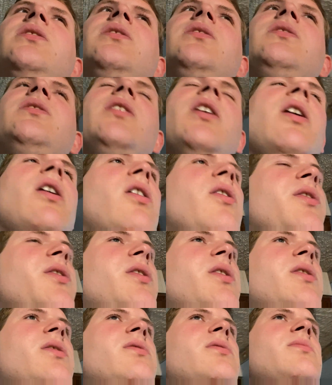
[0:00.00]
No, you
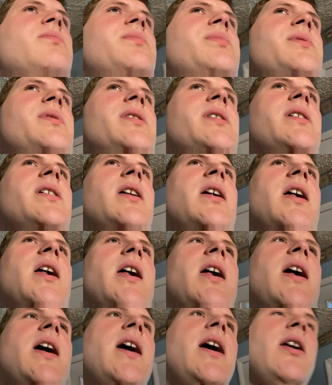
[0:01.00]
don't. But I